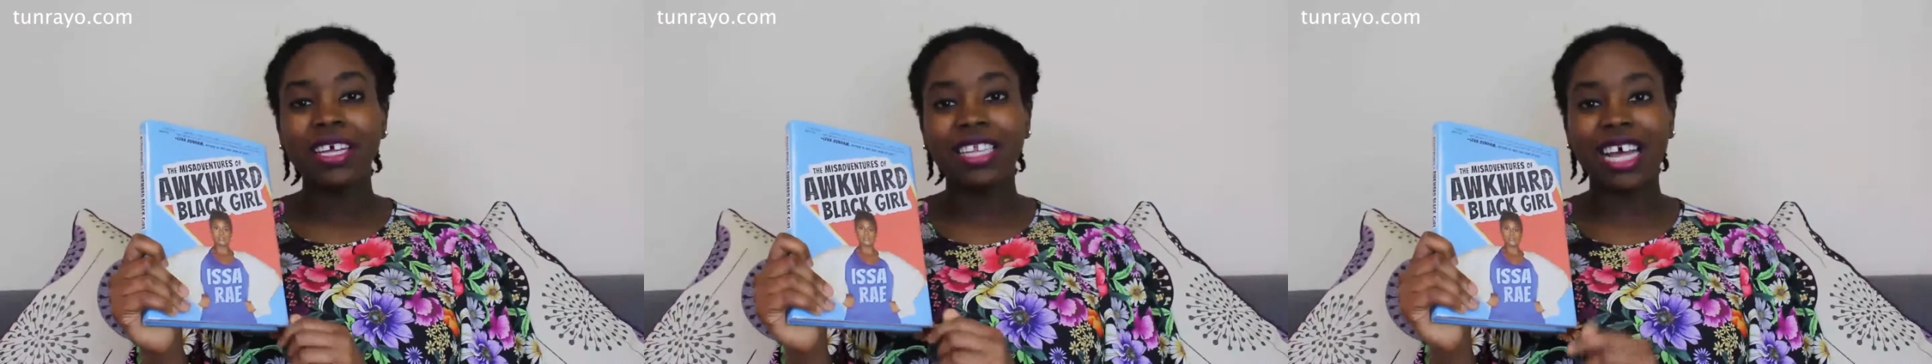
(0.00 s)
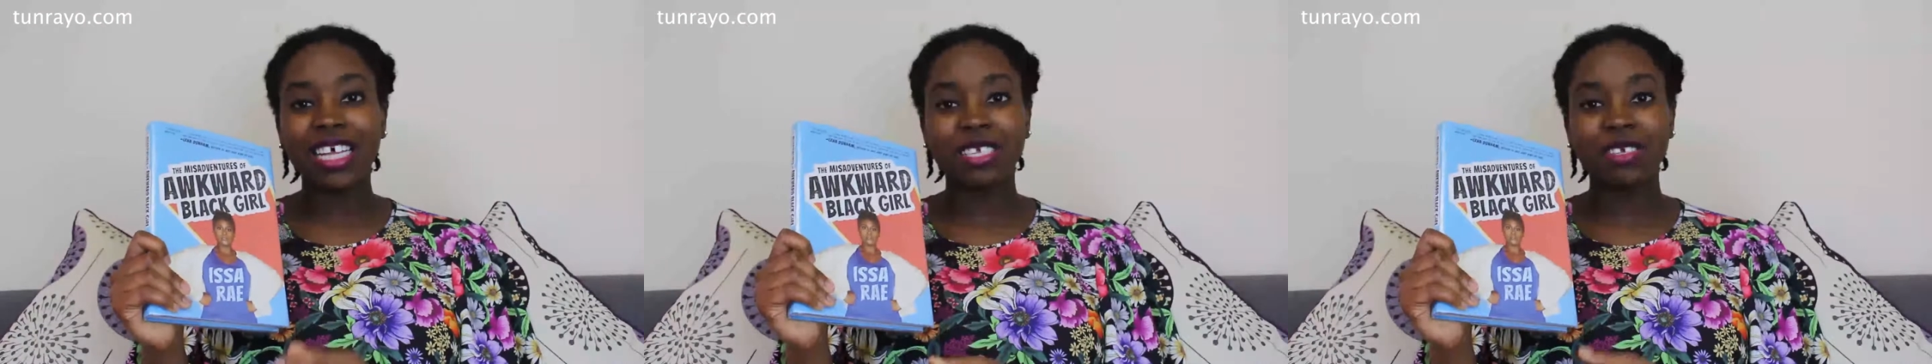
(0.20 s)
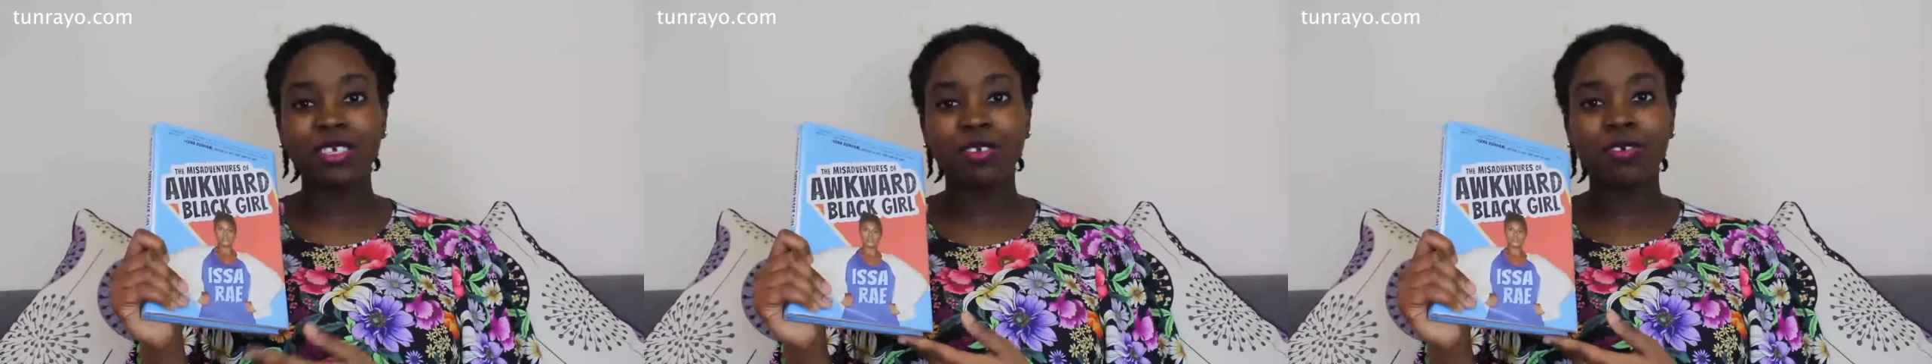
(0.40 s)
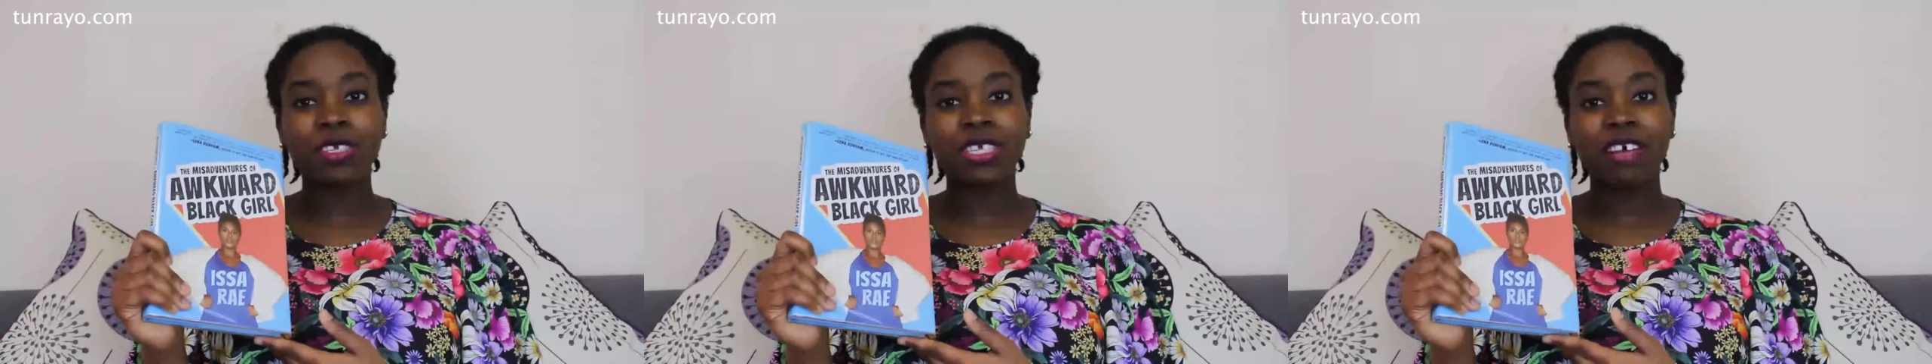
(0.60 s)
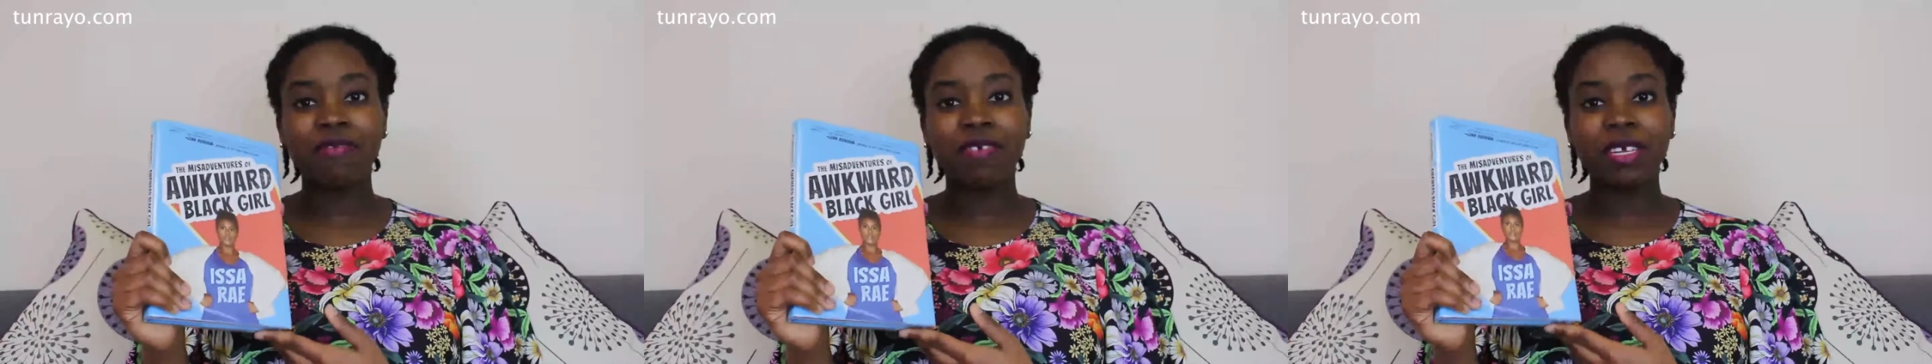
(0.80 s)
That is
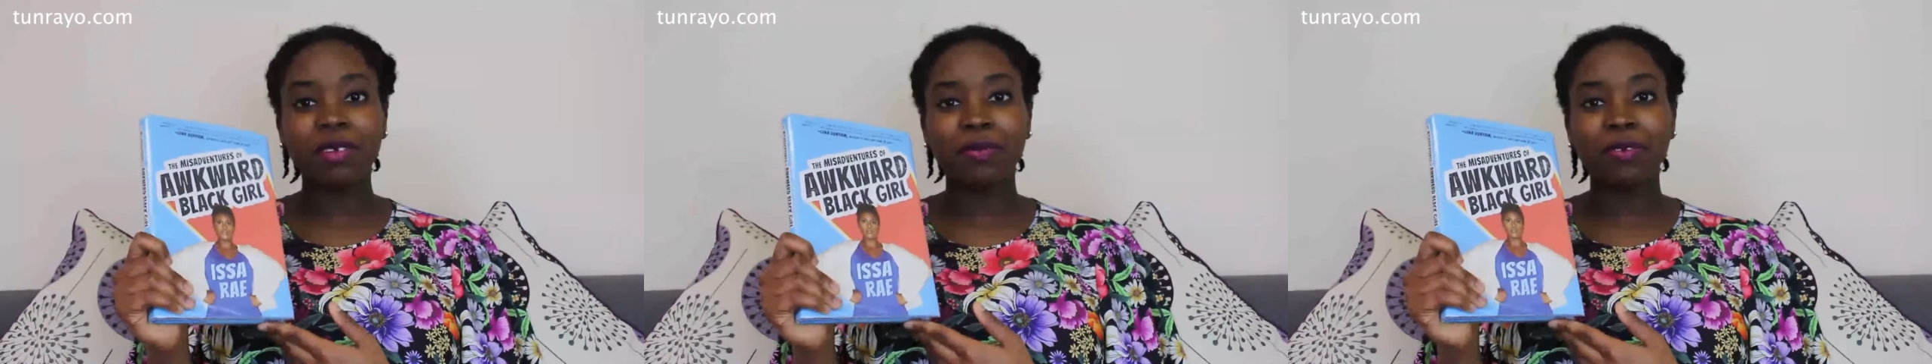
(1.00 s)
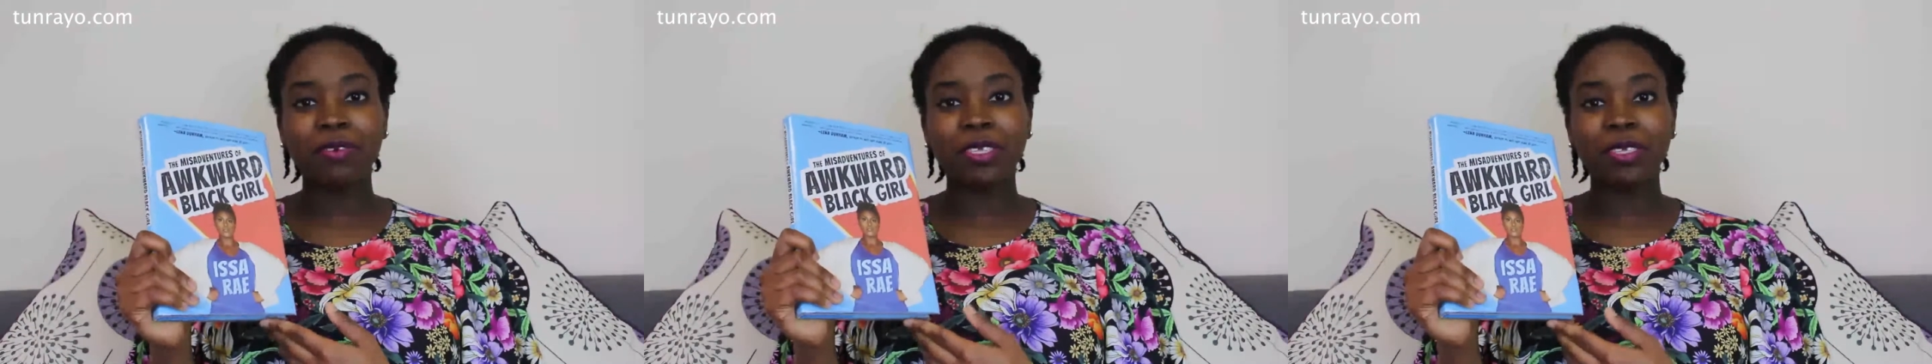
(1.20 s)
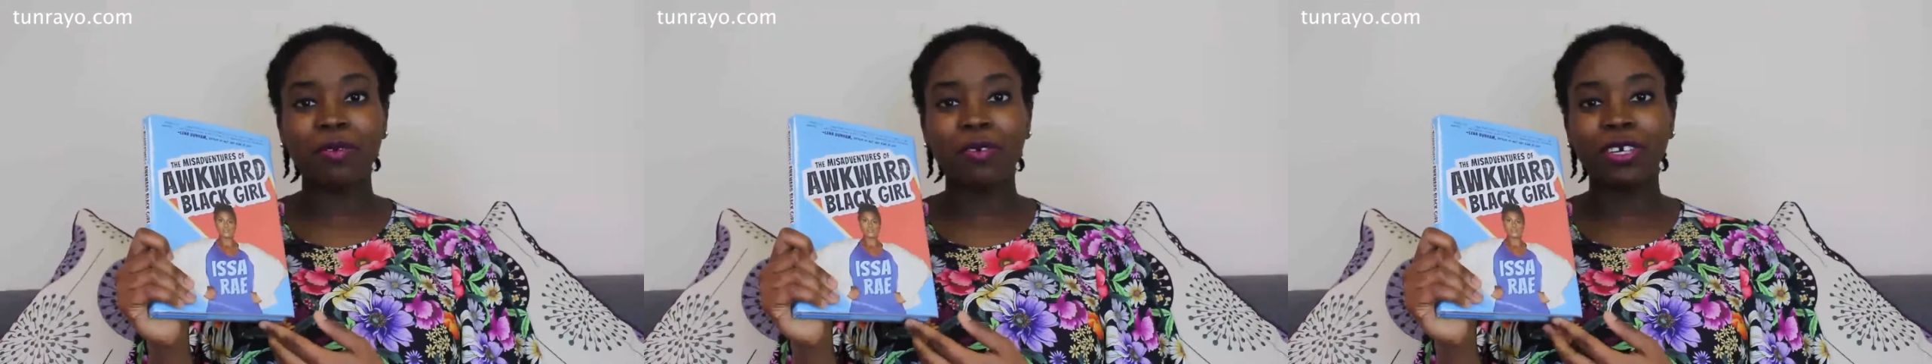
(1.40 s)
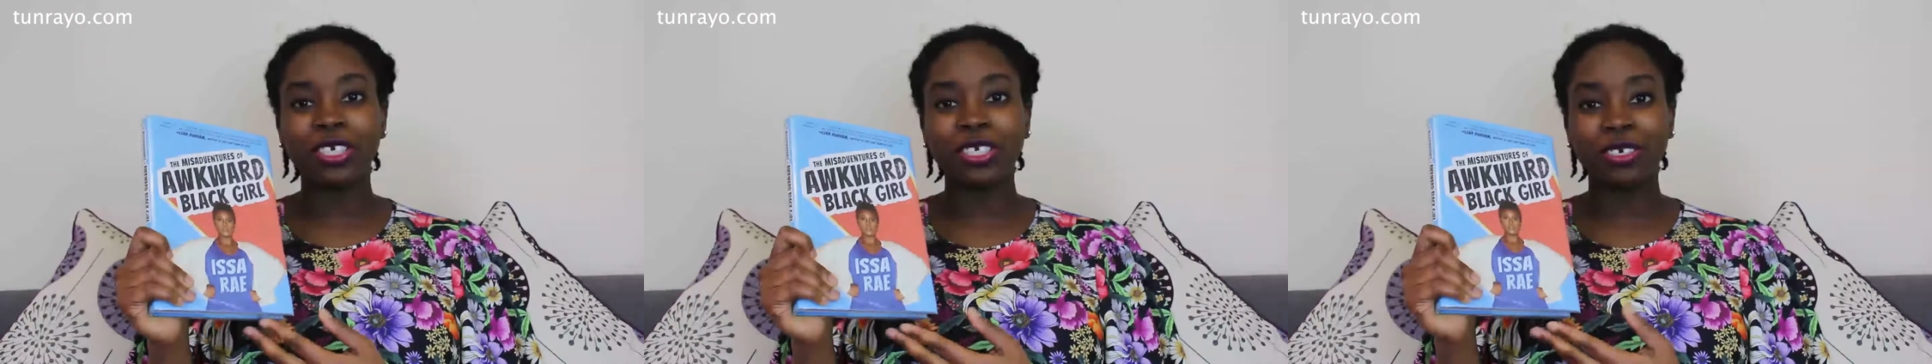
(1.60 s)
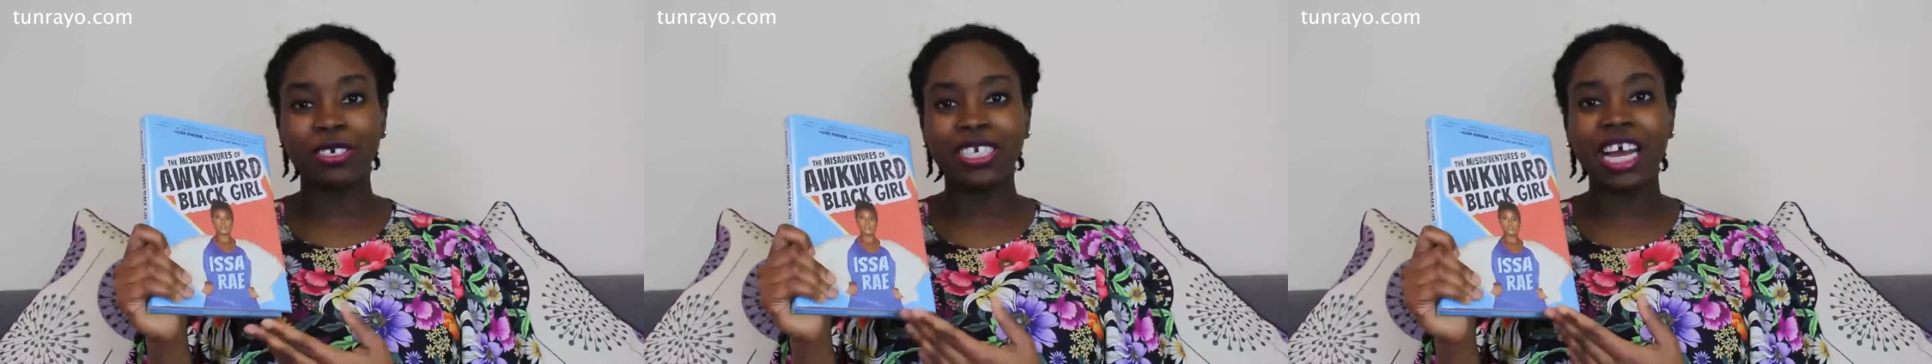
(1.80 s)
also available to
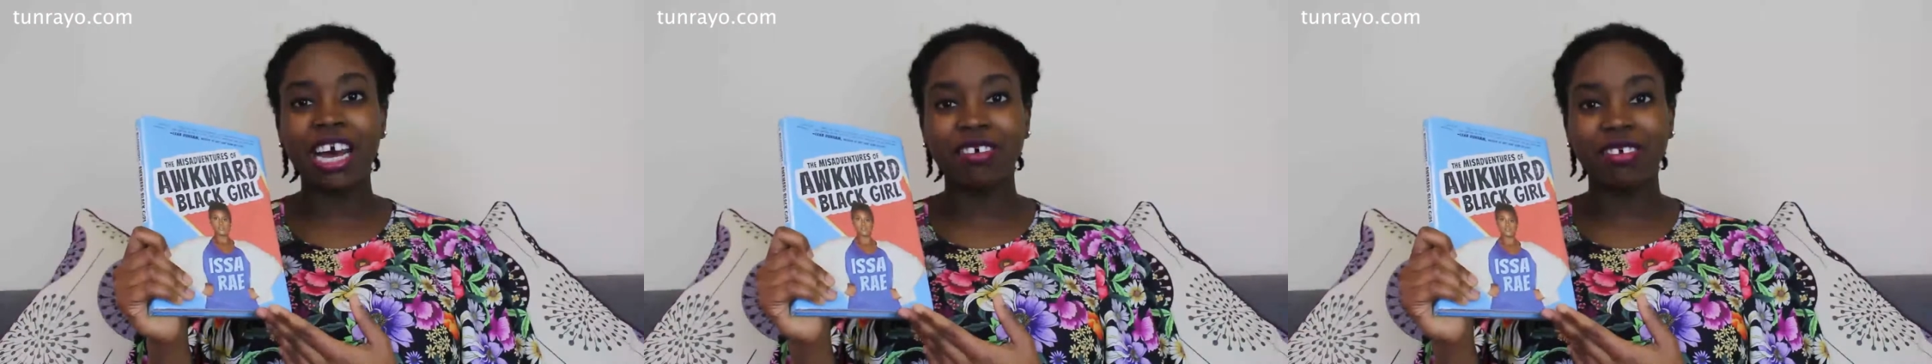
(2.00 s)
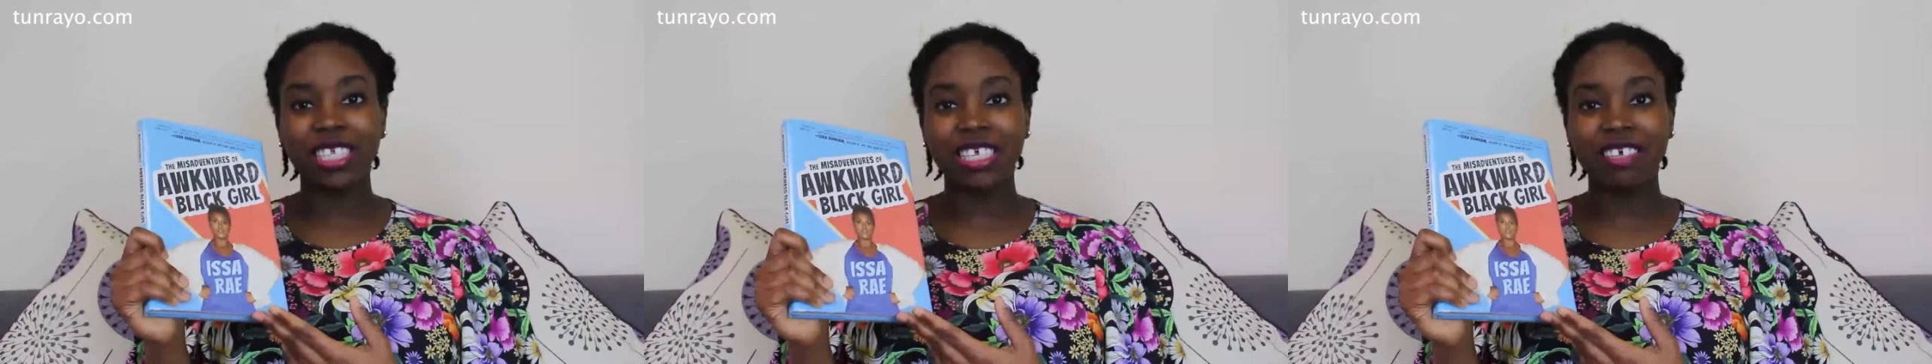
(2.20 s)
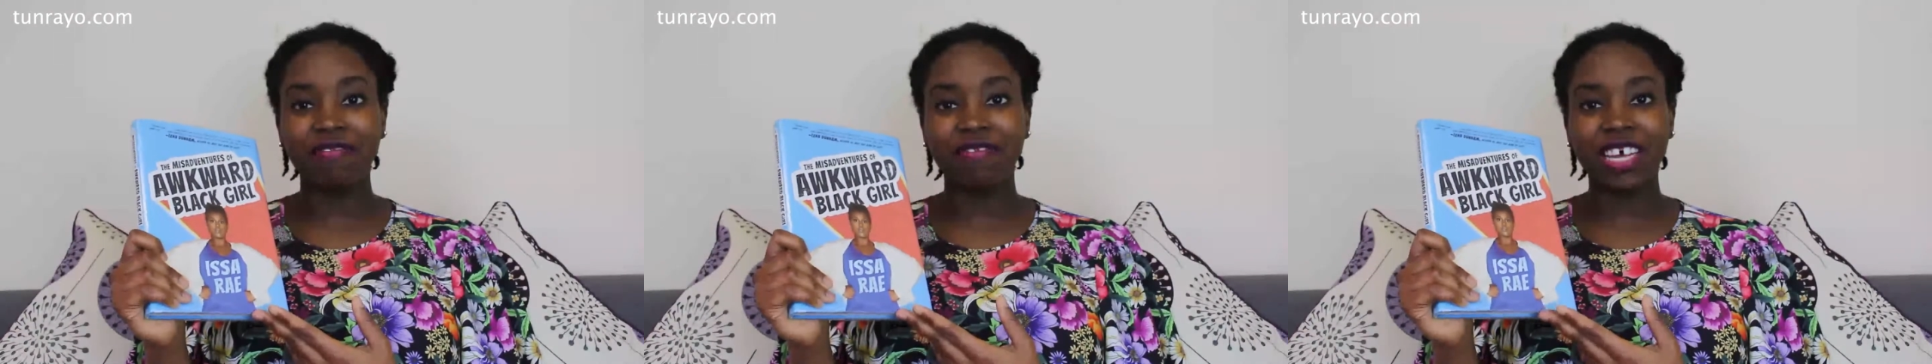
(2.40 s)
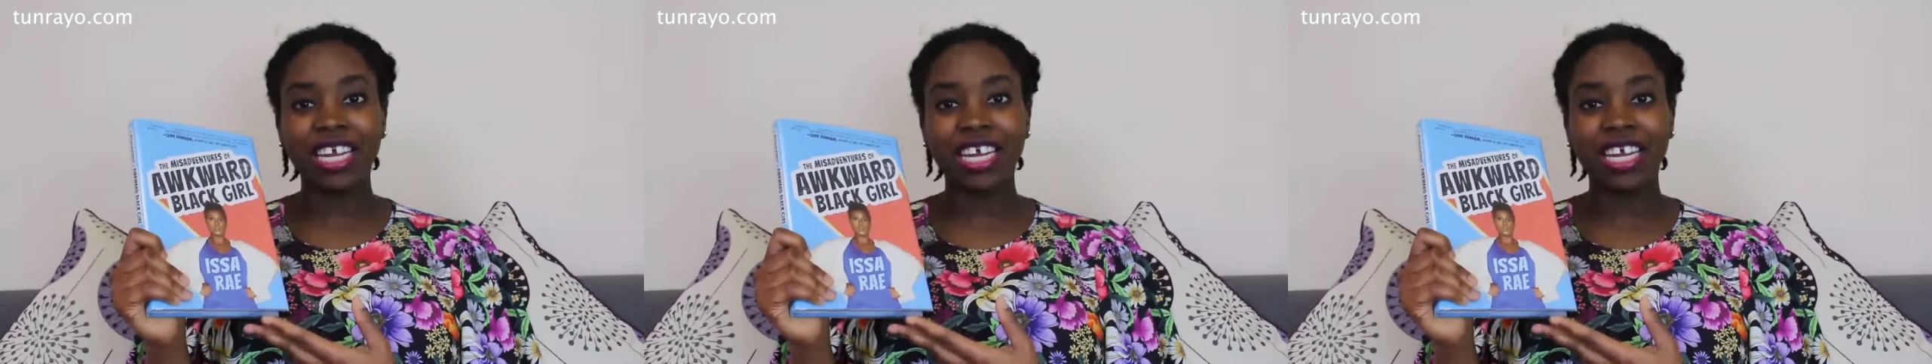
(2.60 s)
watch on Now TV,